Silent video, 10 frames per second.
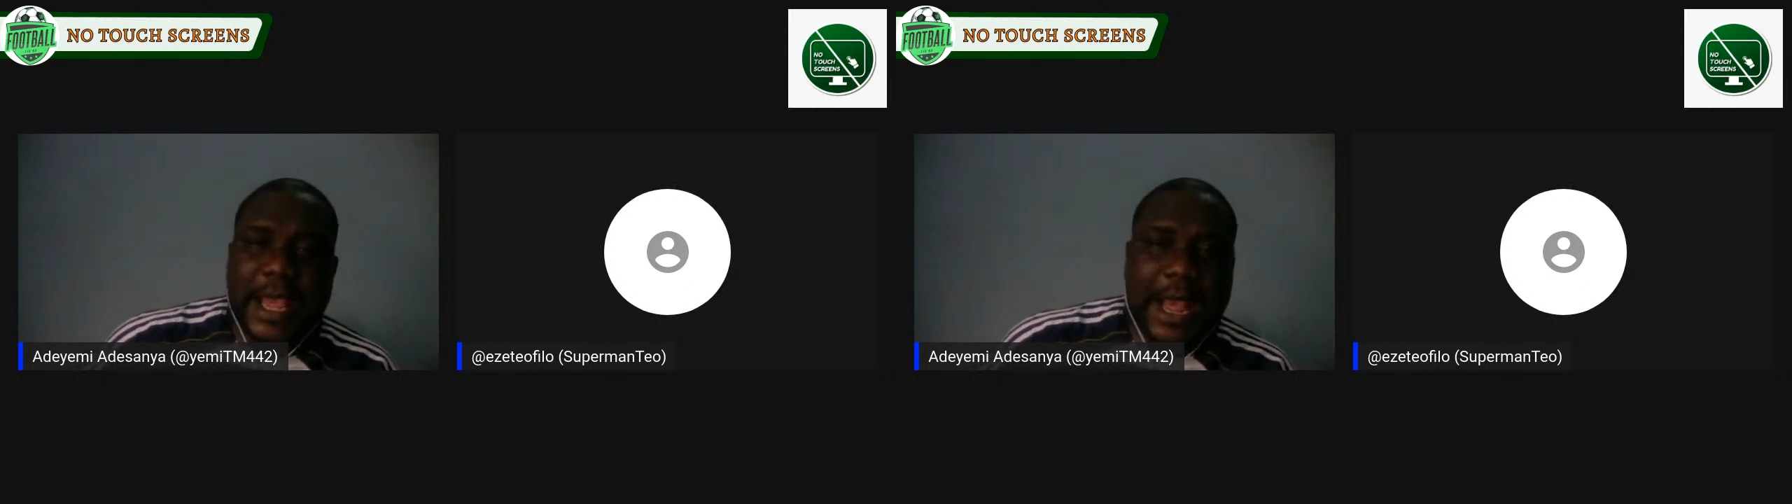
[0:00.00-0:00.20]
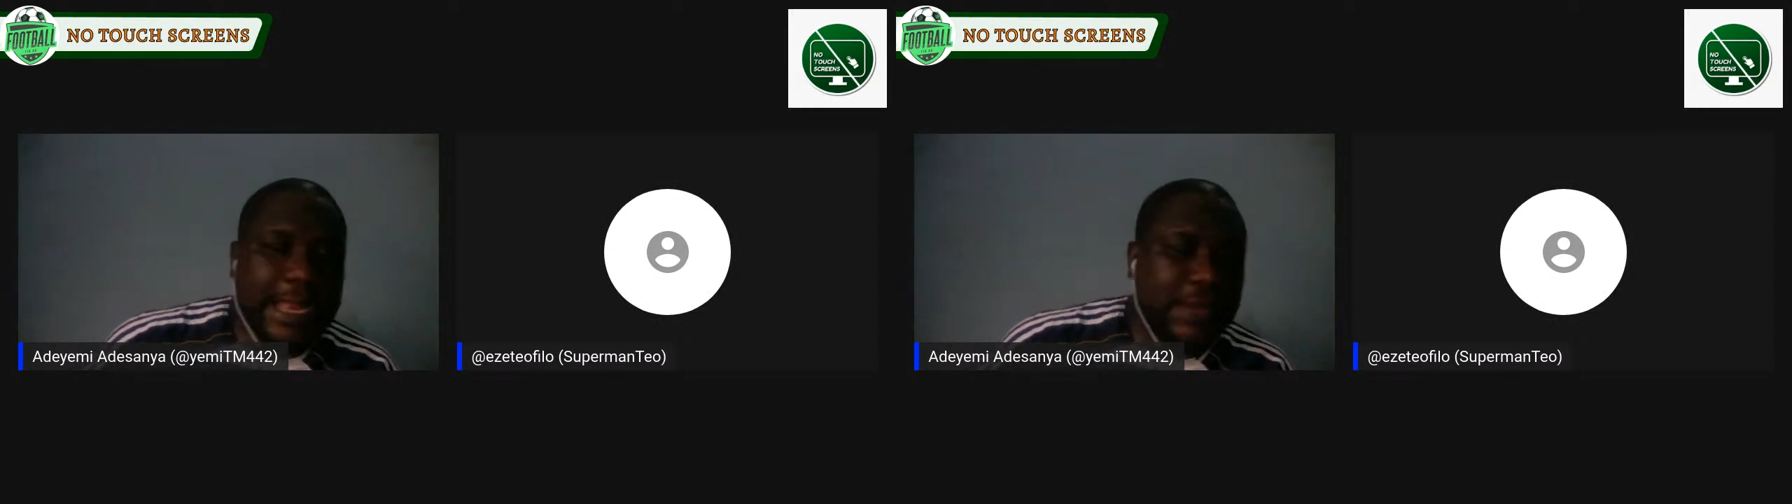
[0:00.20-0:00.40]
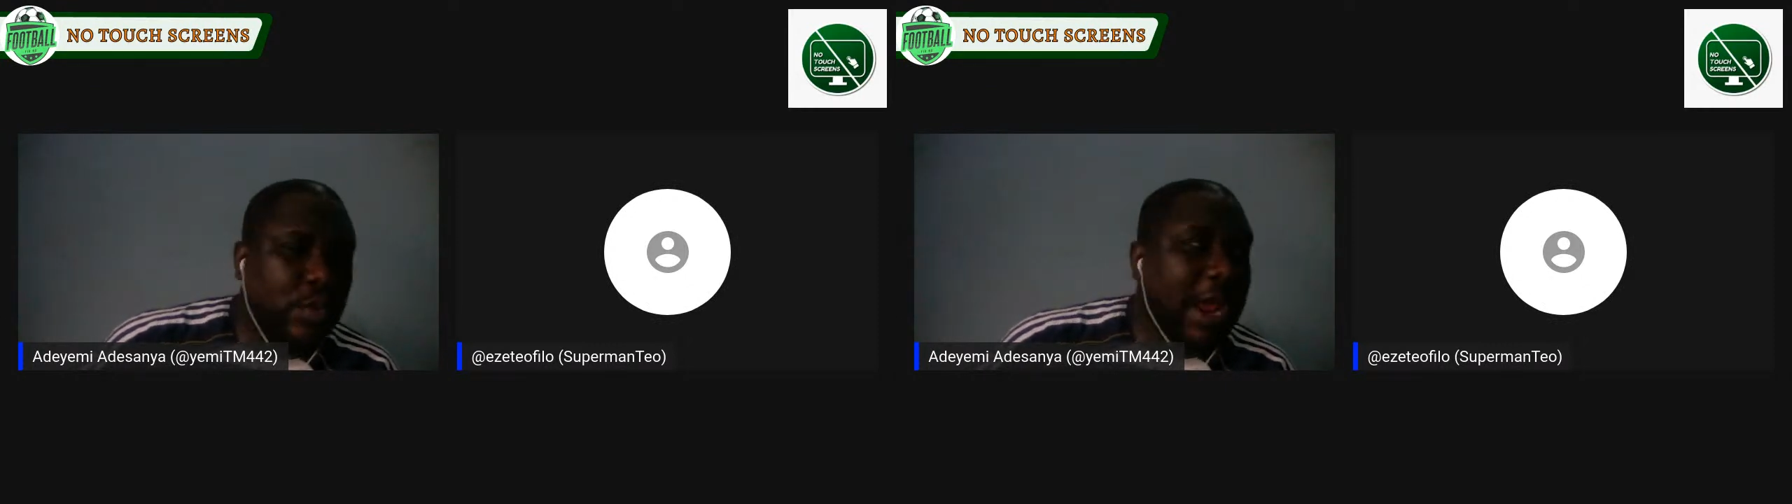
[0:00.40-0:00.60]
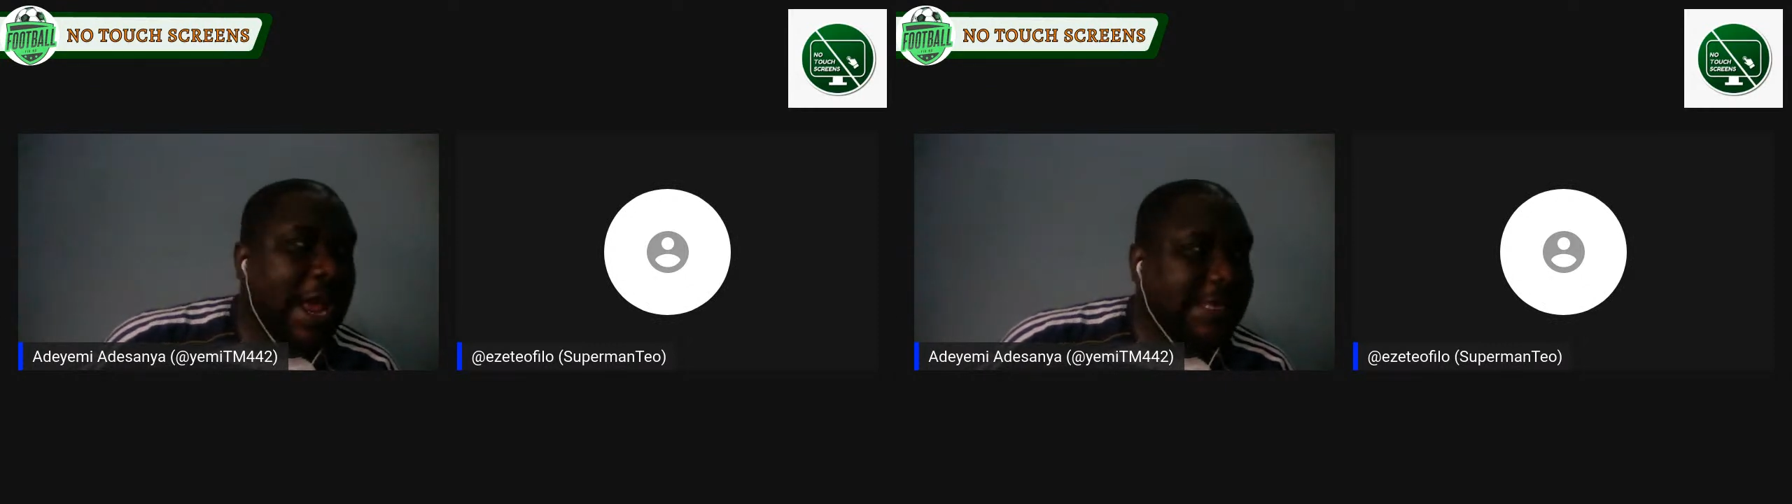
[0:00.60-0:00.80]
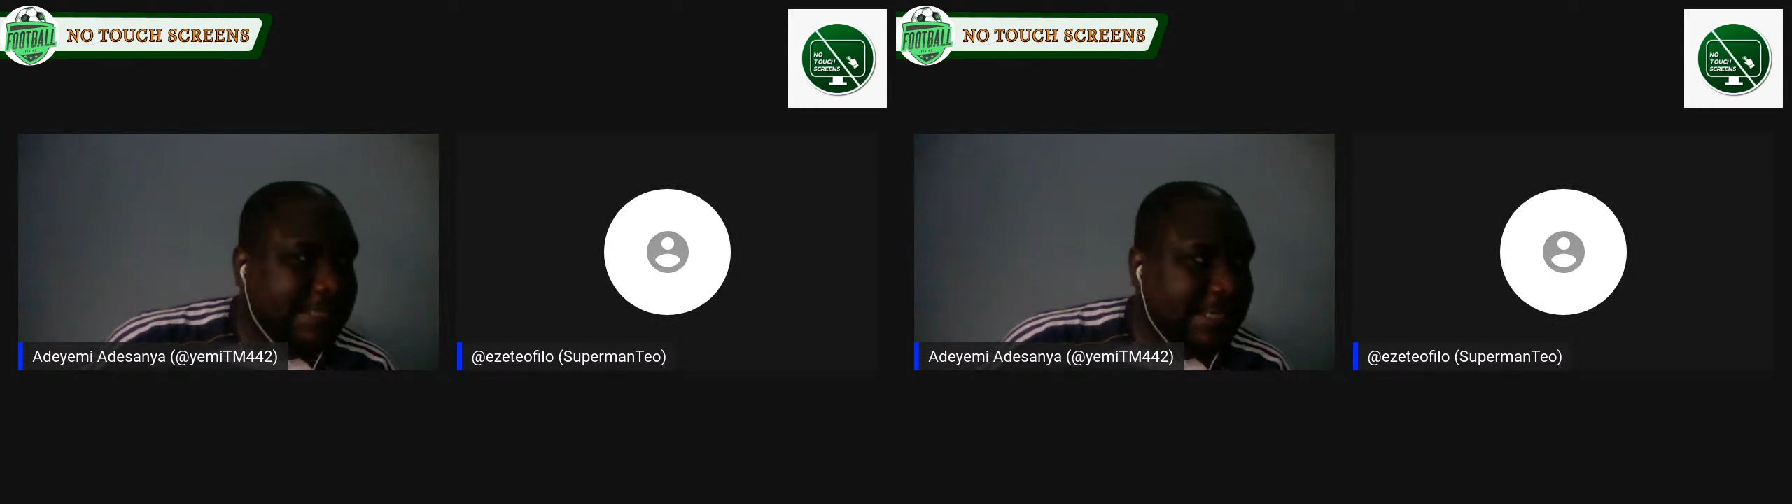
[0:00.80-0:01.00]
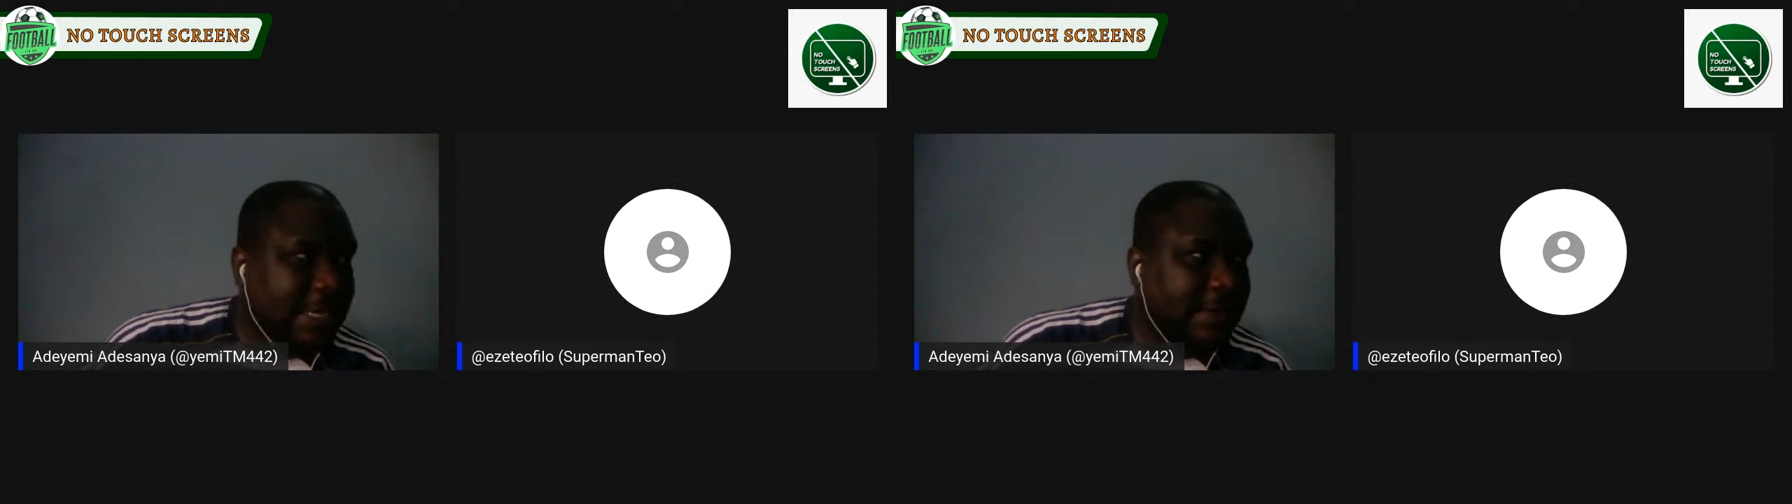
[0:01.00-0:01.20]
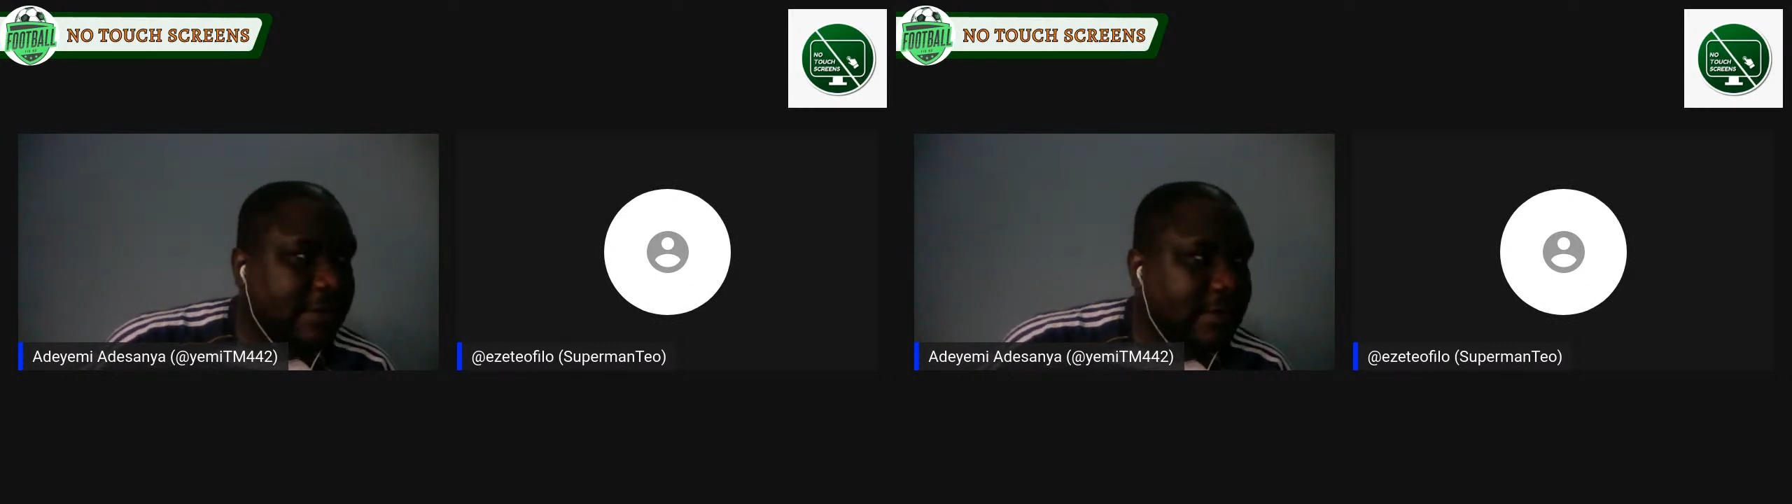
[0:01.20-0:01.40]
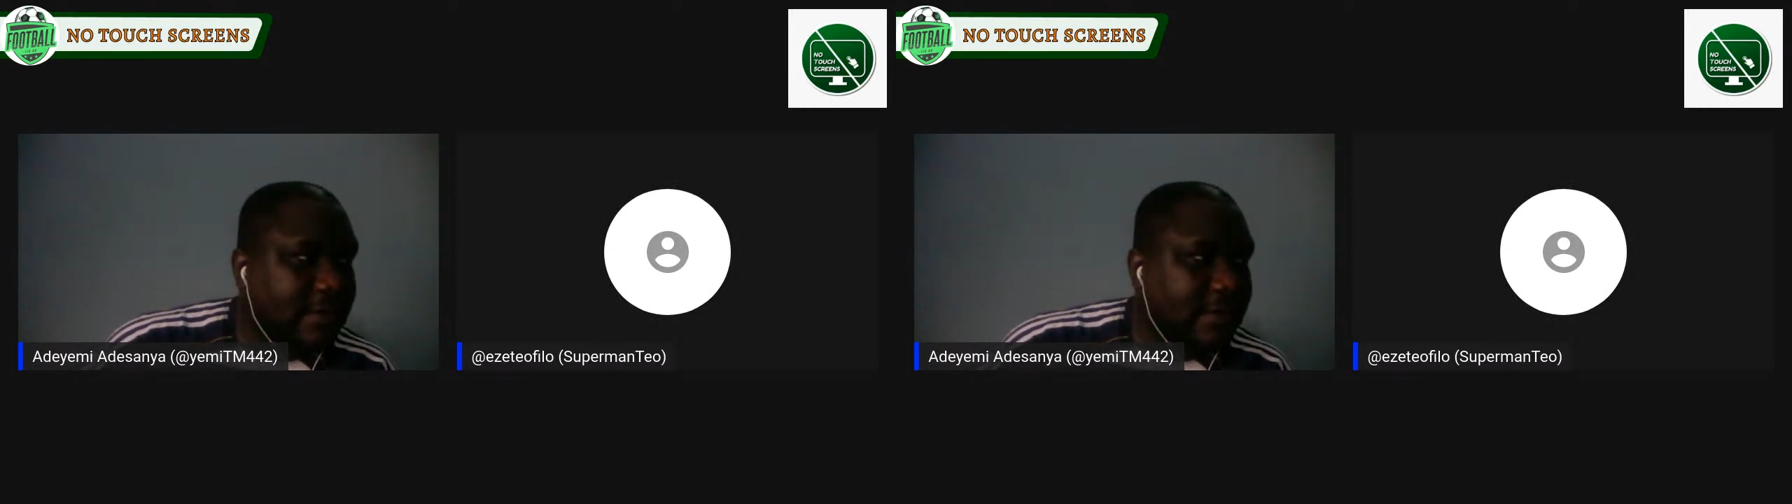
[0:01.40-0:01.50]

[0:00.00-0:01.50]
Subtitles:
and we're asking,